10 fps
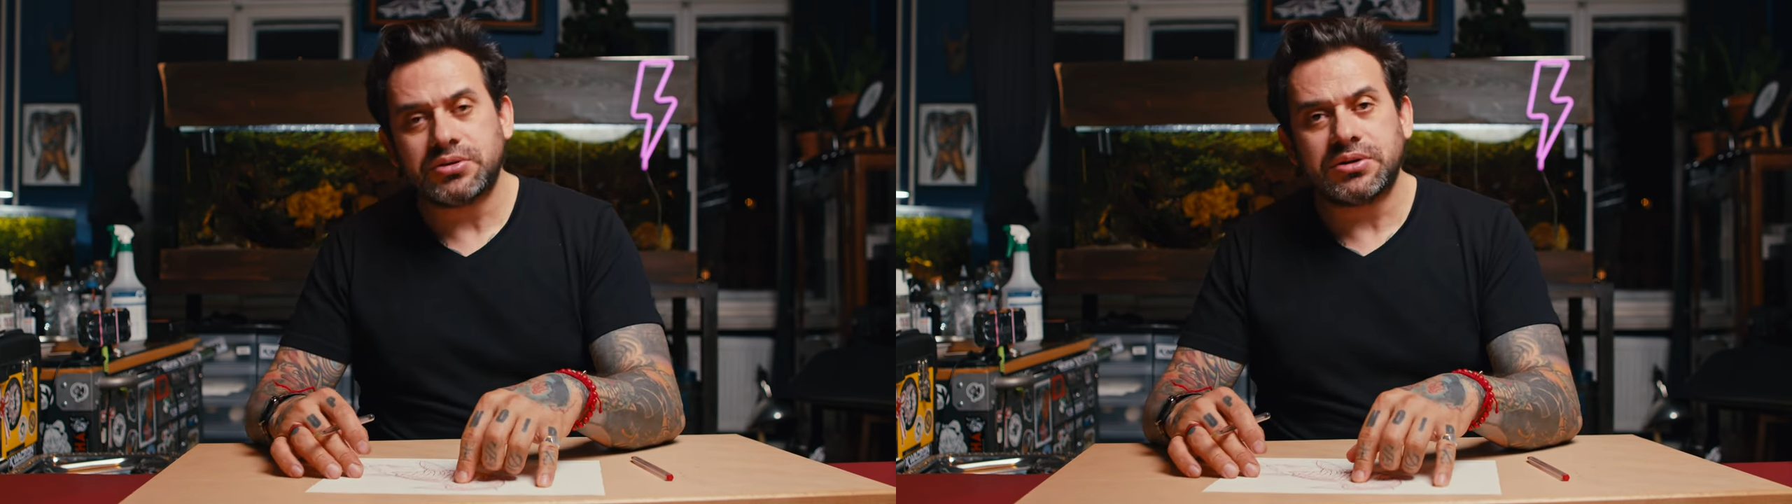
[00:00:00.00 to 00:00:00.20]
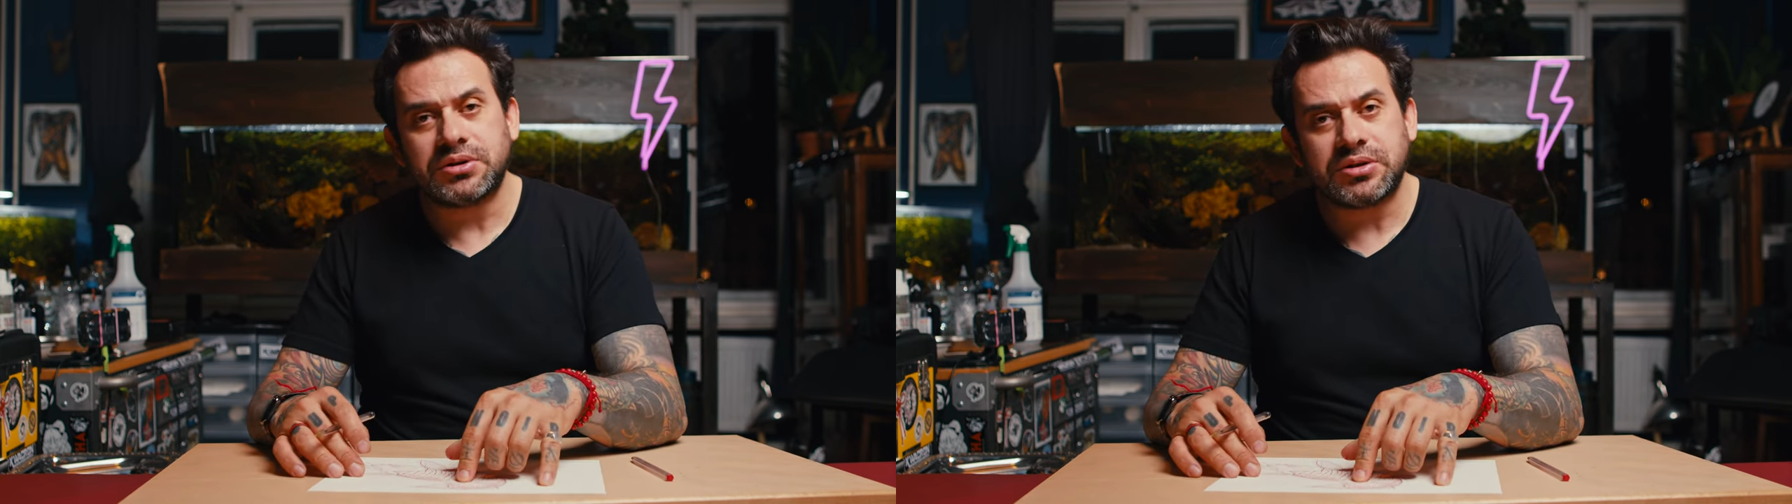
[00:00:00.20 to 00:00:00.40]

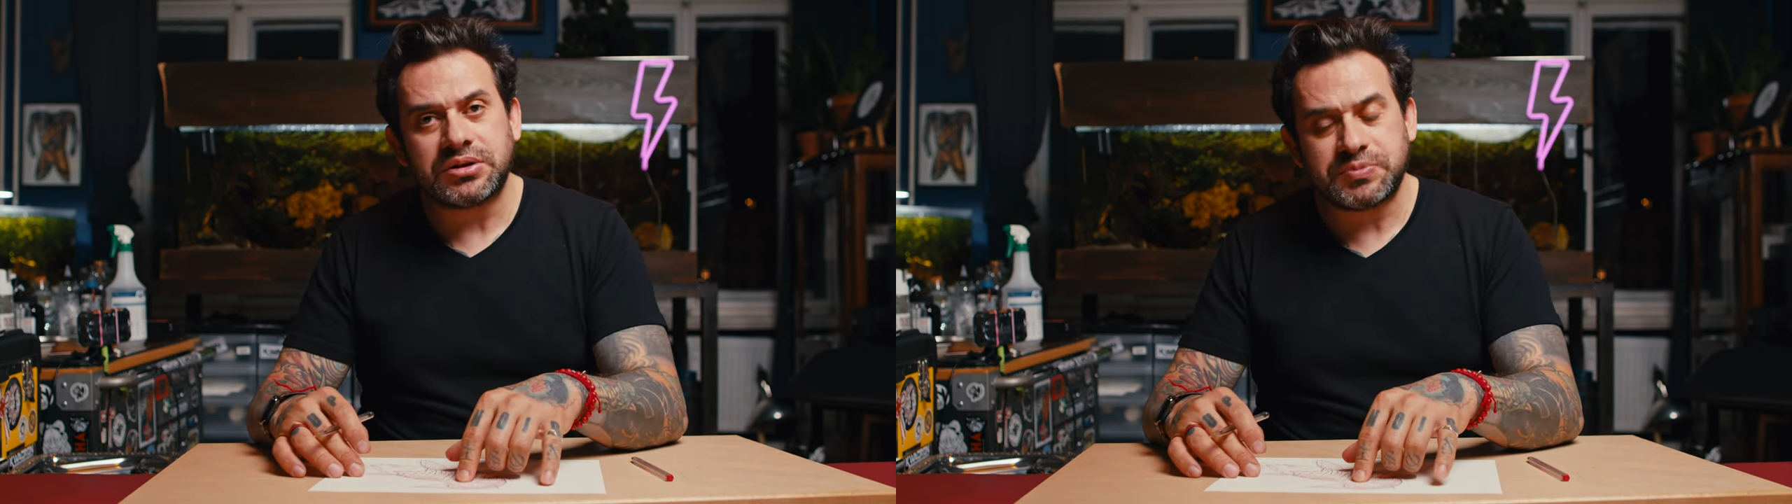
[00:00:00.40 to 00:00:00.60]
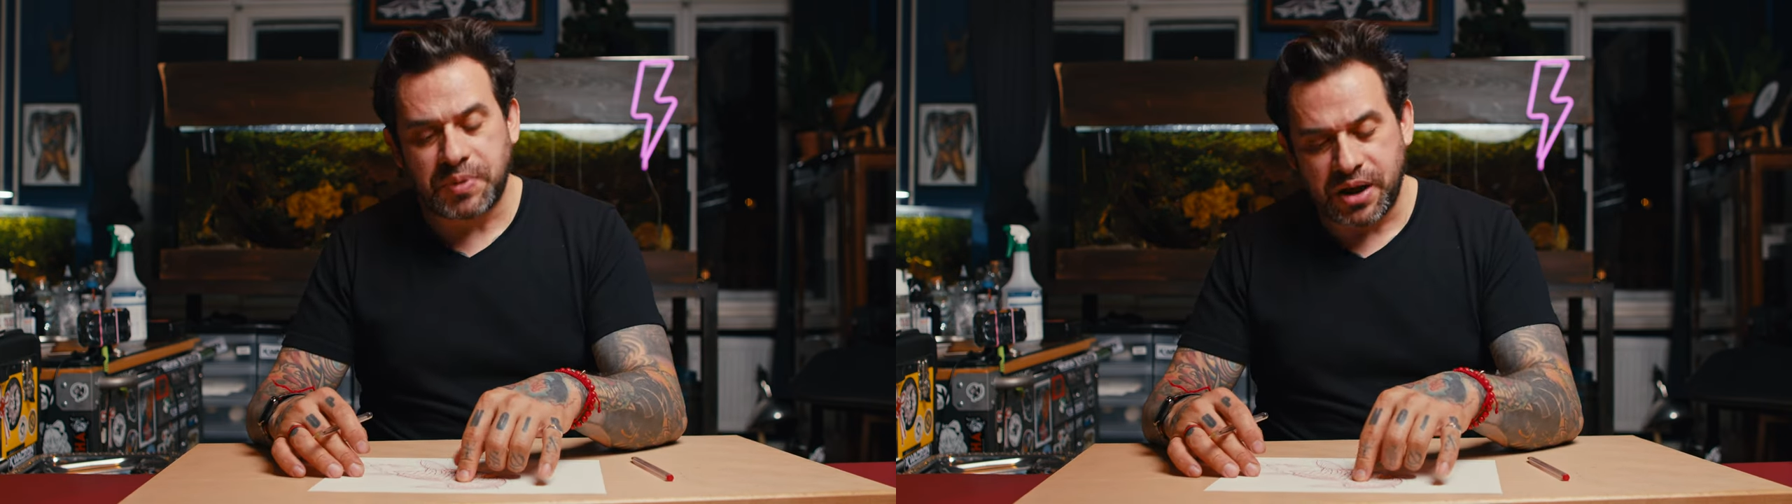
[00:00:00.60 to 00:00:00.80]
to the
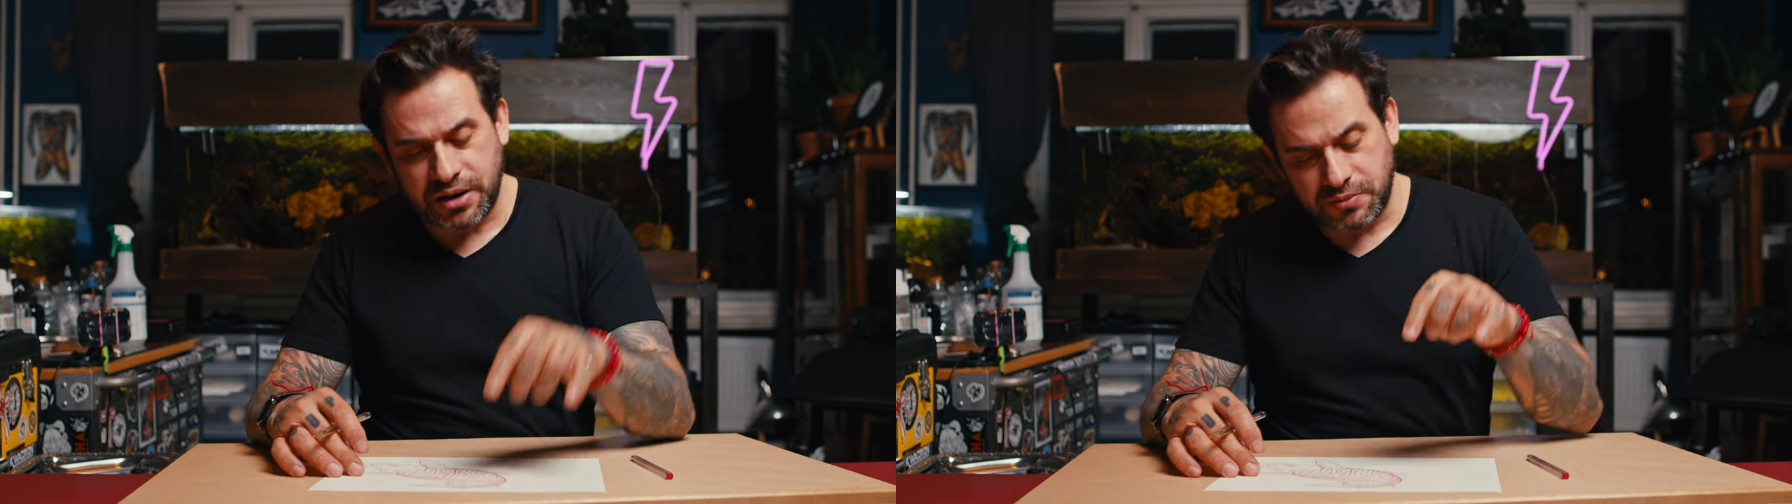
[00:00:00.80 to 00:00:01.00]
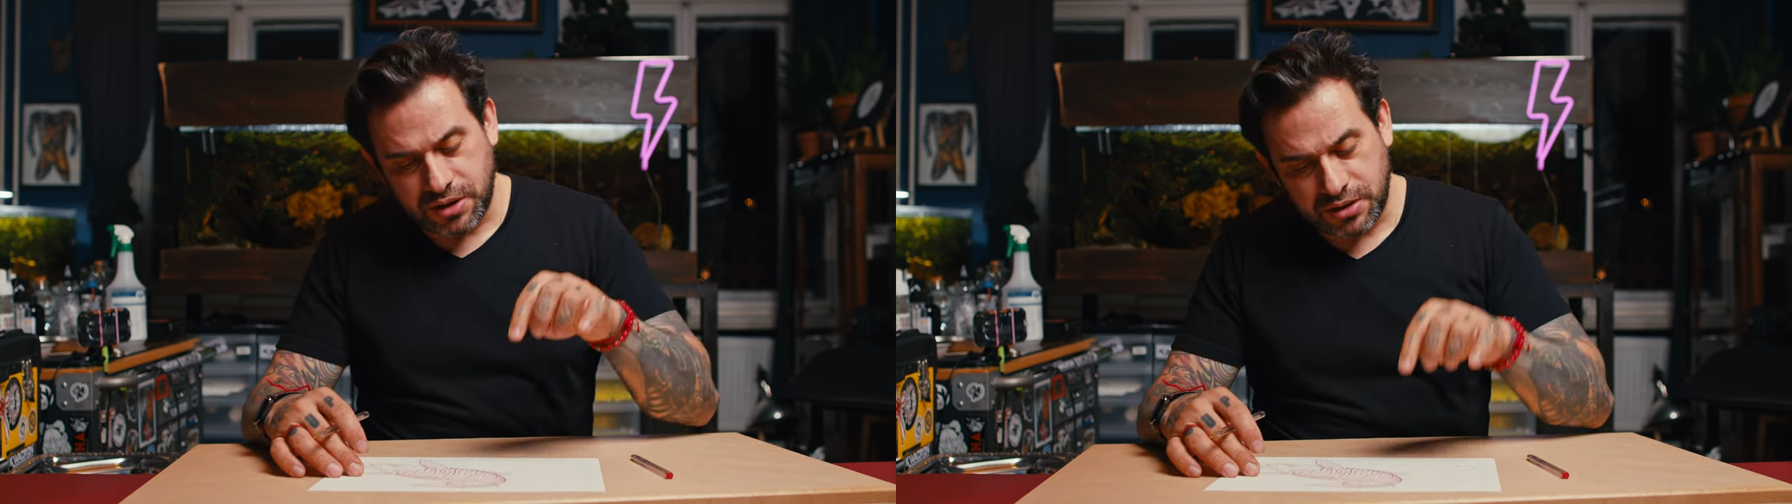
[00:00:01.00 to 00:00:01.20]

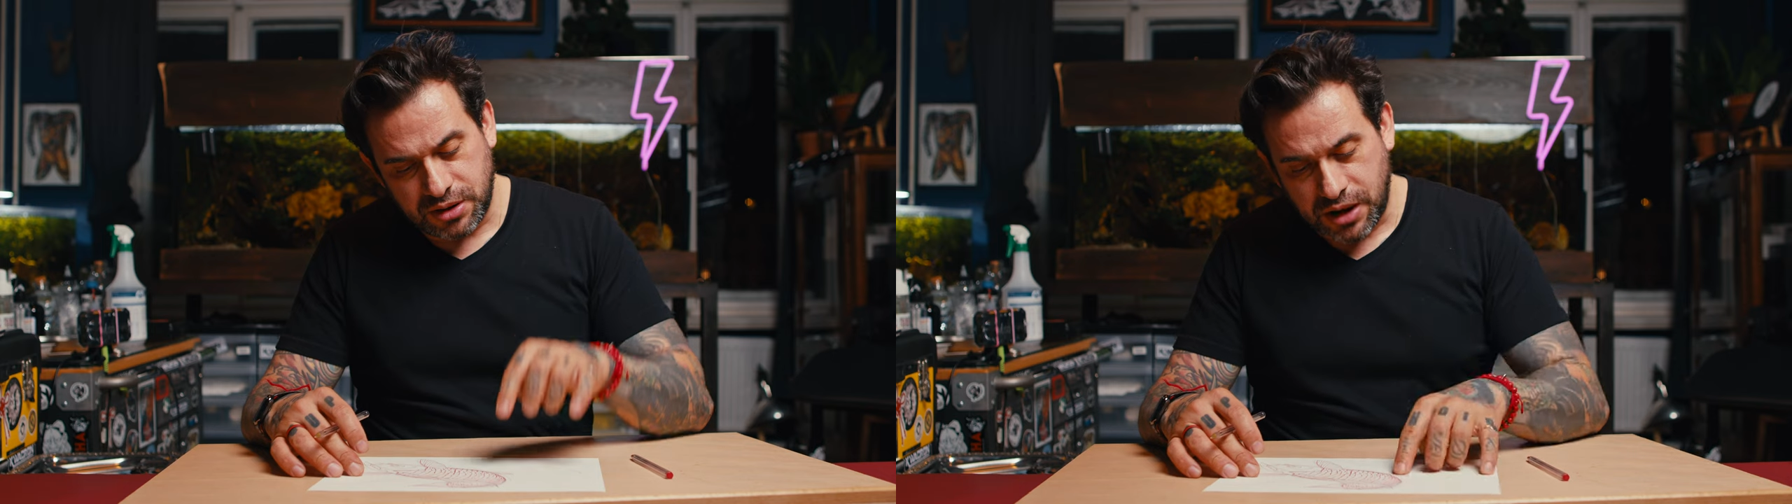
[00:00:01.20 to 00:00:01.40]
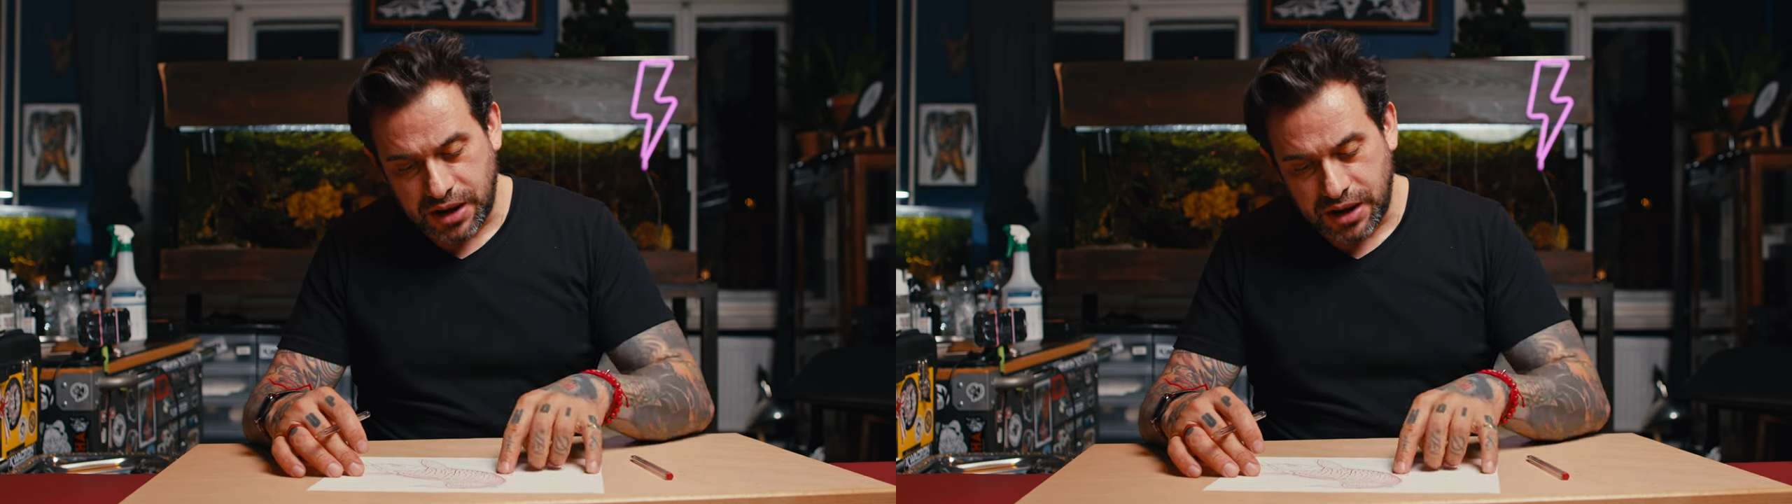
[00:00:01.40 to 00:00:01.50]
spine one